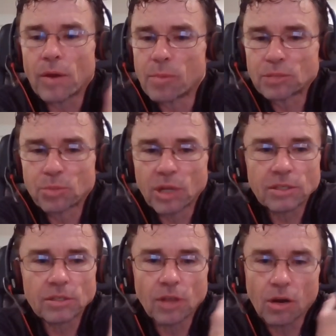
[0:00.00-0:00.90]
Probably the best
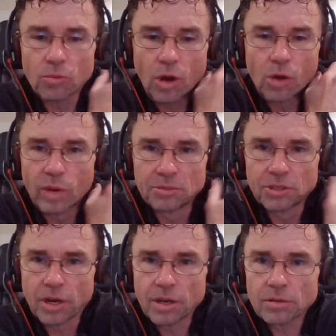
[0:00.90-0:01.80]
place is our, our
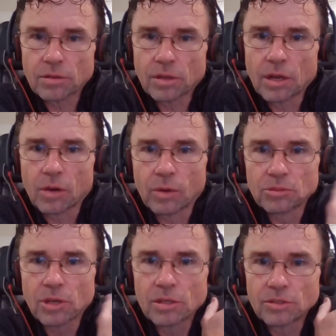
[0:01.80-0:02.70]
website, and our
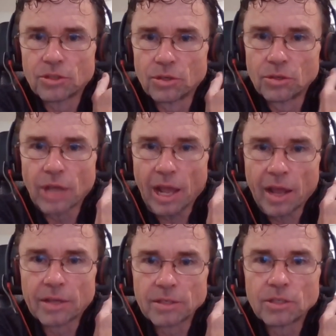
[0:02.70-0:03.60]
website is
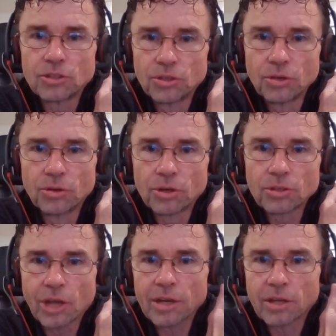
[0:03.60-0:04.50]

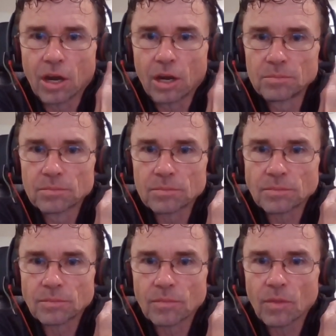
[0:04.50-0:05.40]
dudeandduder.com.
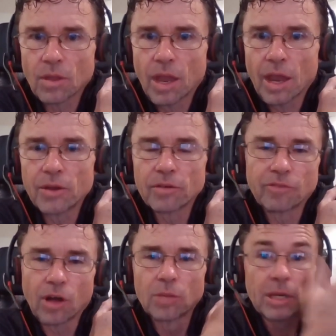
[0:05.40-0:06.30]
And you
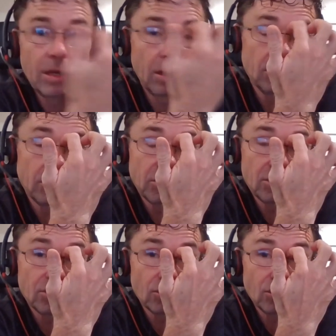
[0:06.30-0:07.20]
can follow me on some of
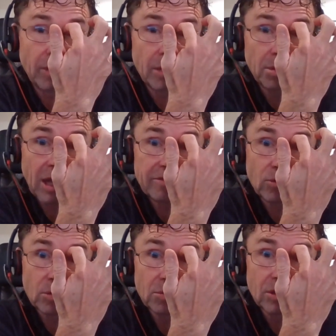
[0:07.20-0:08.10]
the social media
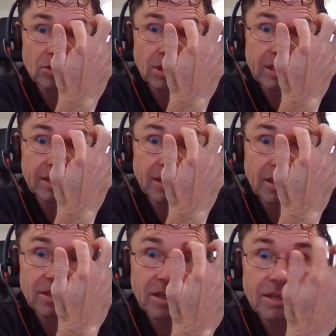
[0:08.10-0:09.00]
platforms. There's
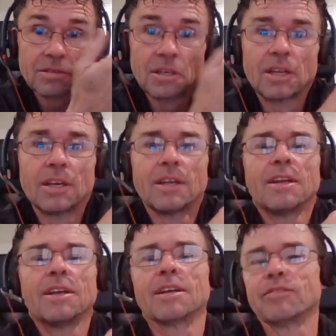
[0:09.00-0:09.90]
links out there.
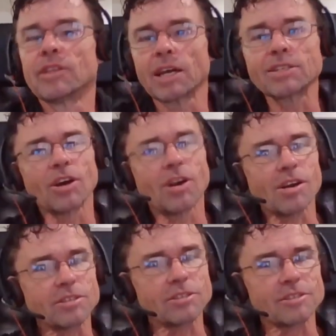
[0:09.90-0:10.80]
And if you like
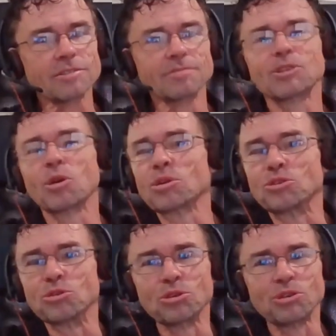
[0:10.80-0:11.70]
dogs, go
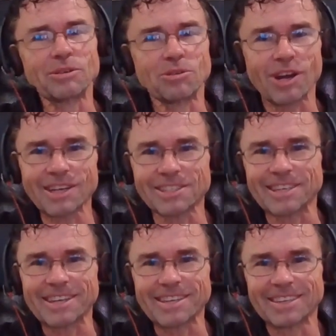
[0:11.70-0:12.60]
to Duder and
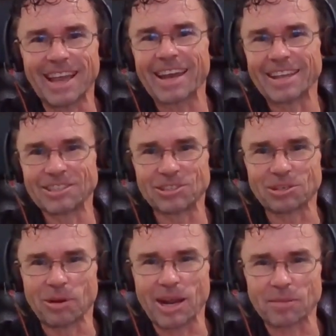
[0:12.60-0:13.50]
Roxy at
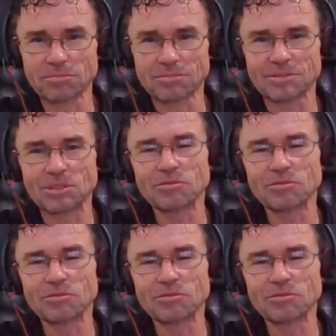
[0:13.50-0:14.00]
Instagram